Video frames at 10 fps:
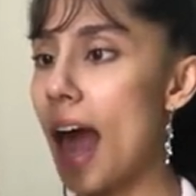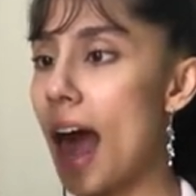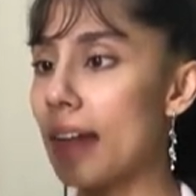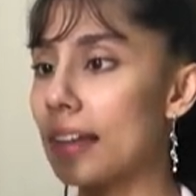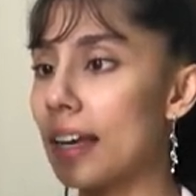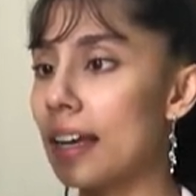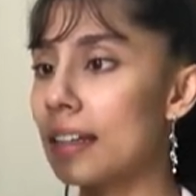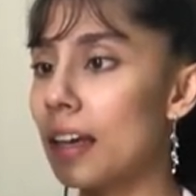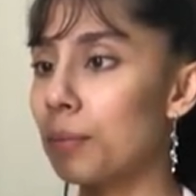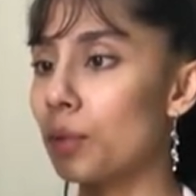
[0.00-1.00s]
And
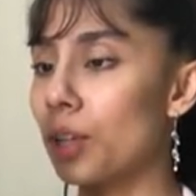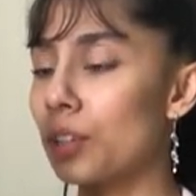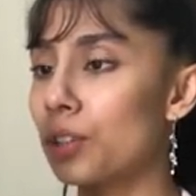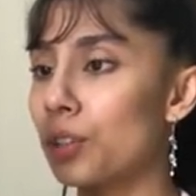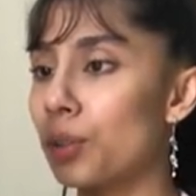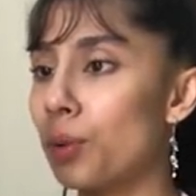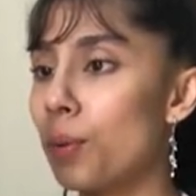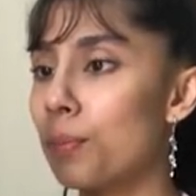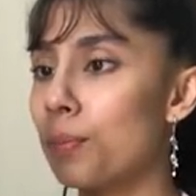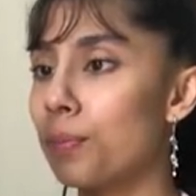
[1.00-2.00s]
then I'm going
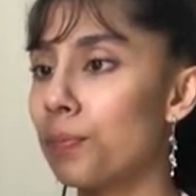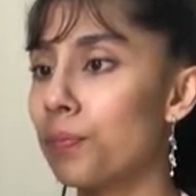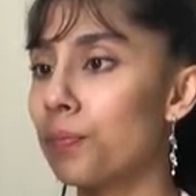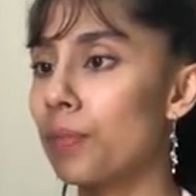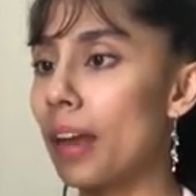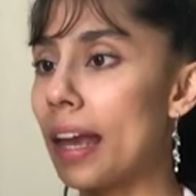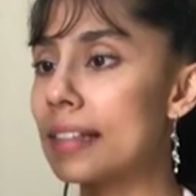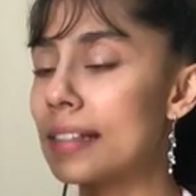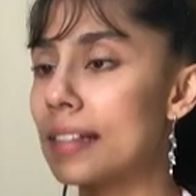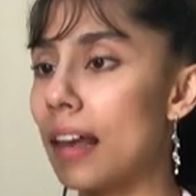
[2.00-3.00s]
to
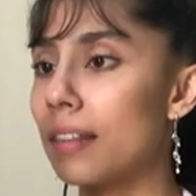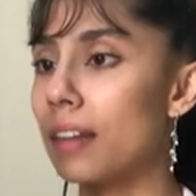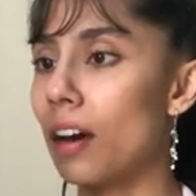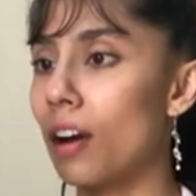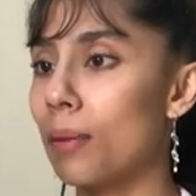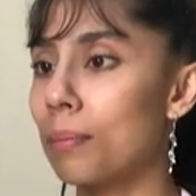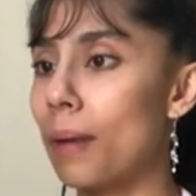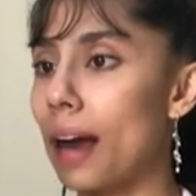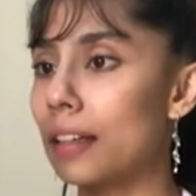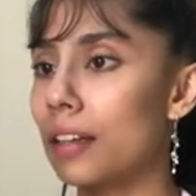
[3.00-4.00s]
extend the arm
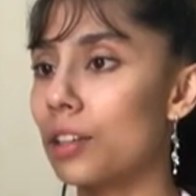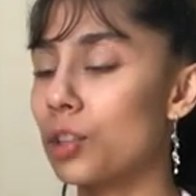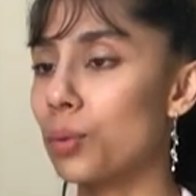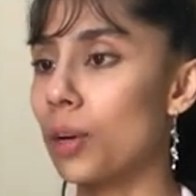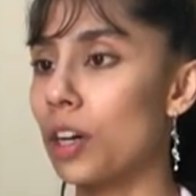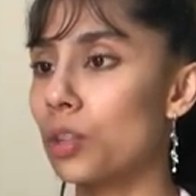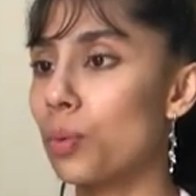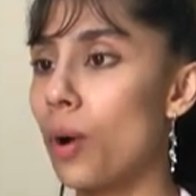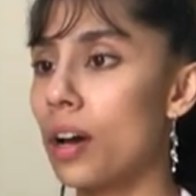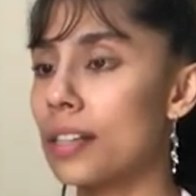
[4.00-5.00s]
back to where
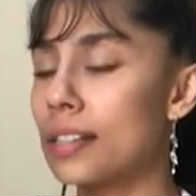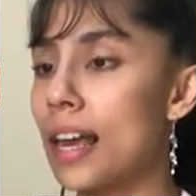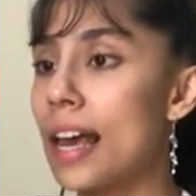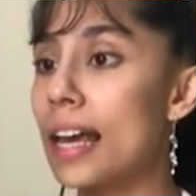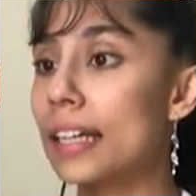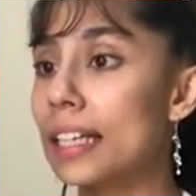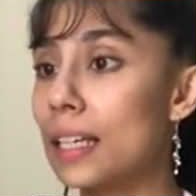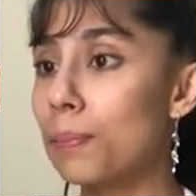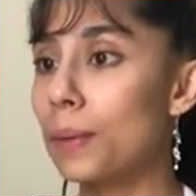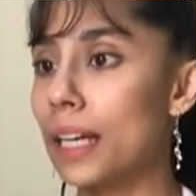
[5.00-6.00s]
it was,
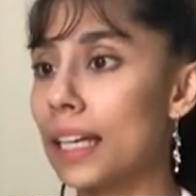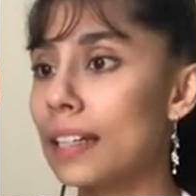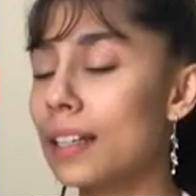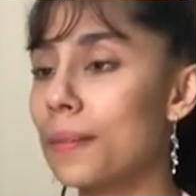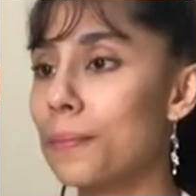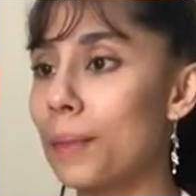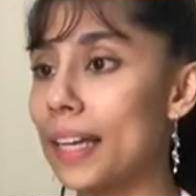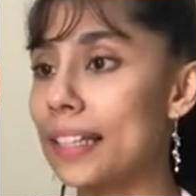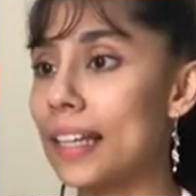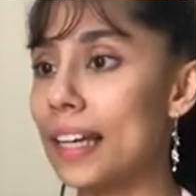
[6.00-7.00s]
keeping
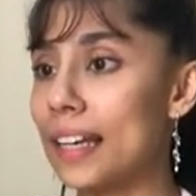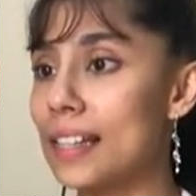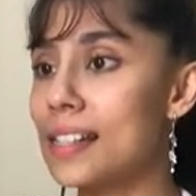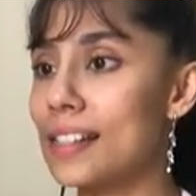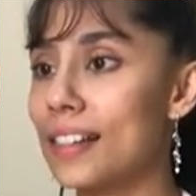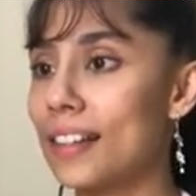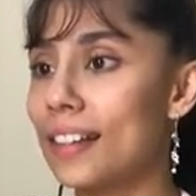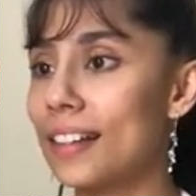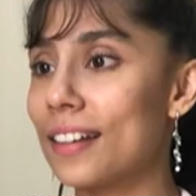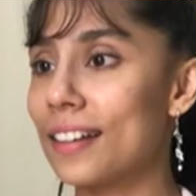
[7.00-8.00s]
my gaze
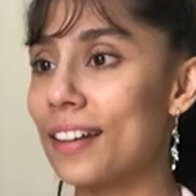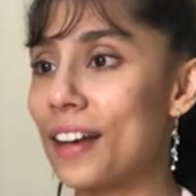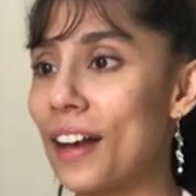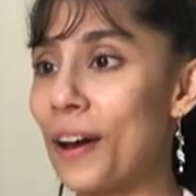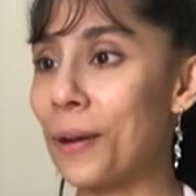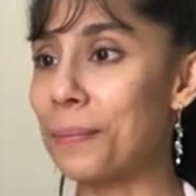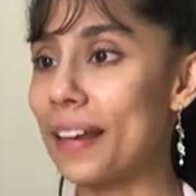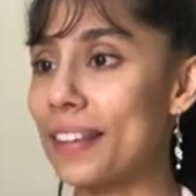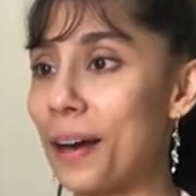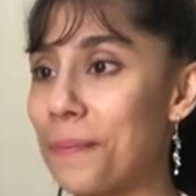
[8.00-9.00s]
on
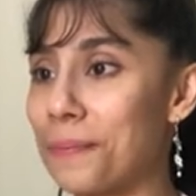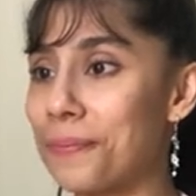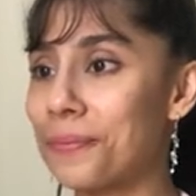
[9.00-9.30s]
my thumb.